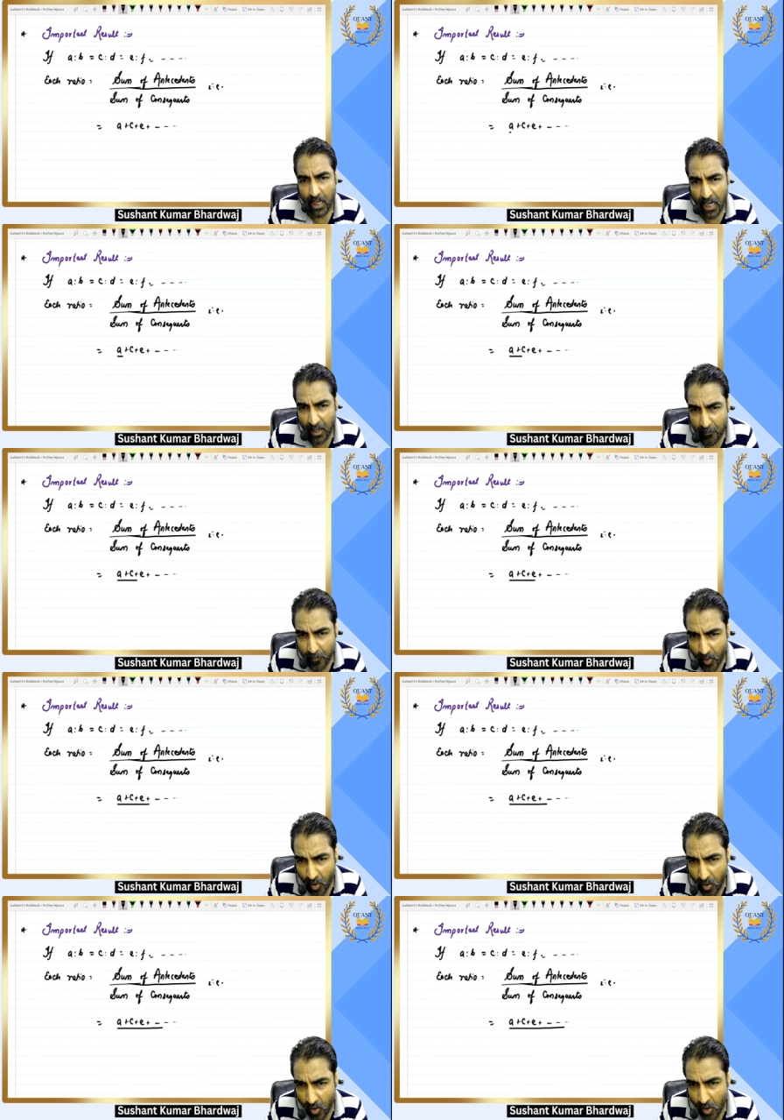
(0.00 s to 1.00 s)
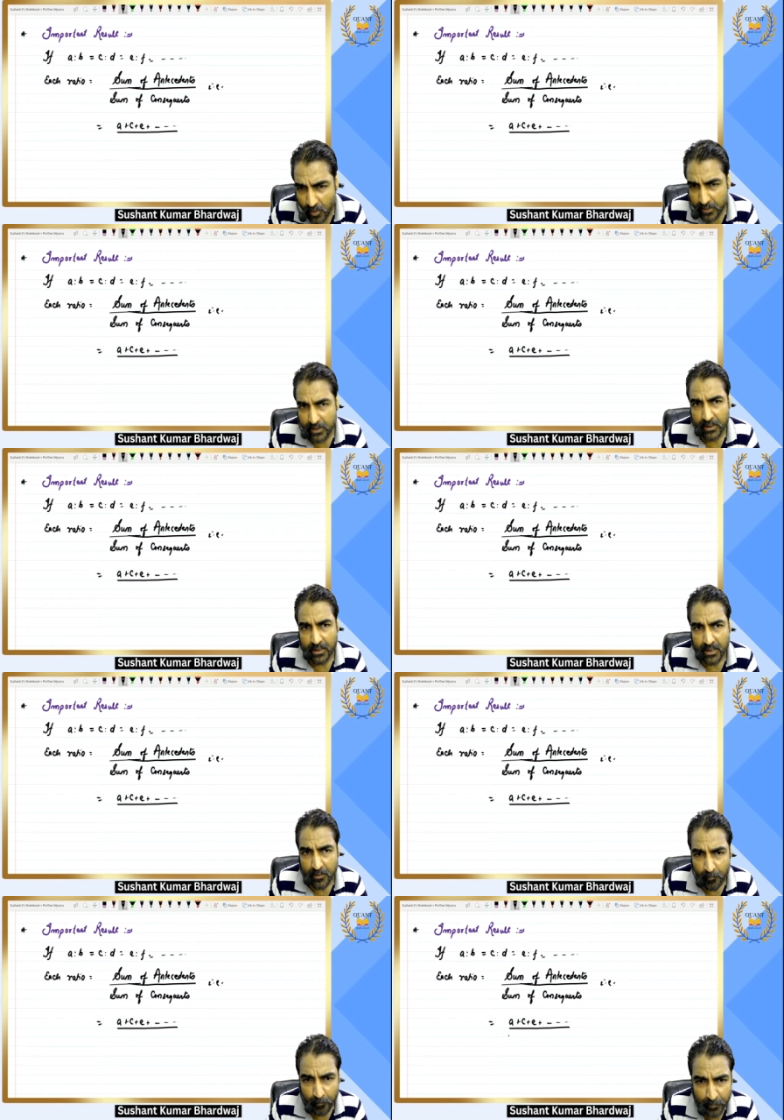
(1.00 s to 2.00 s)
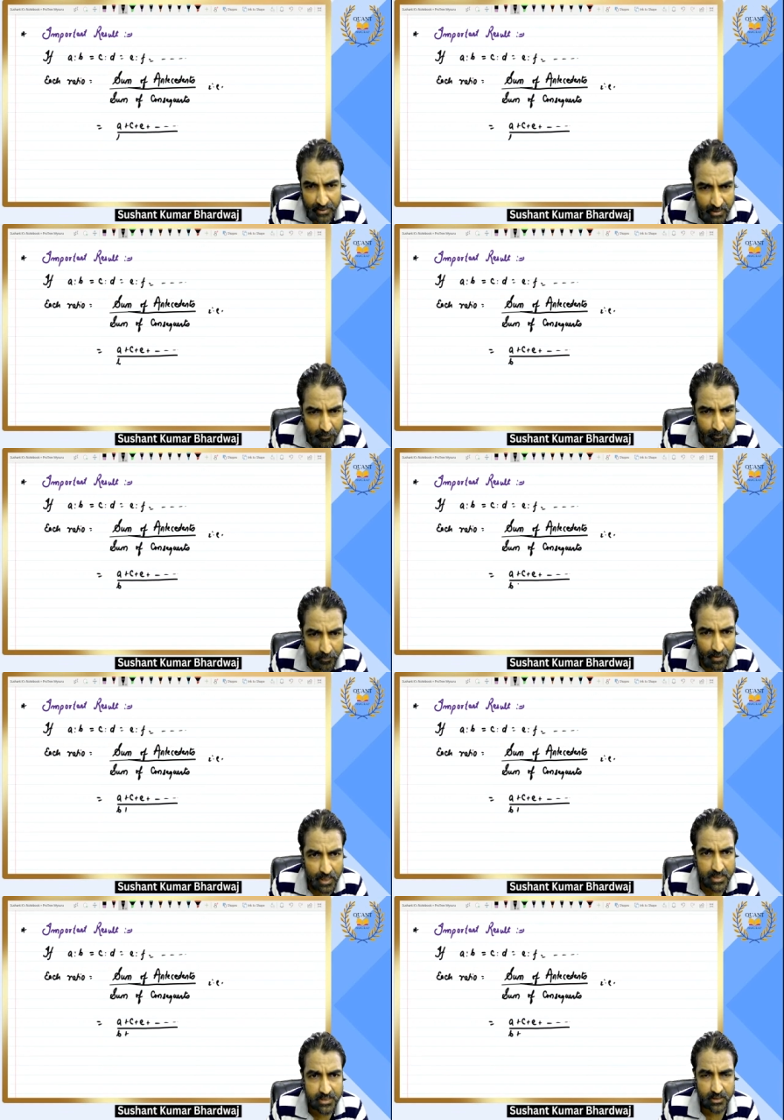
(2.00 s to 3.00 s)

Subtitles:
upon B plus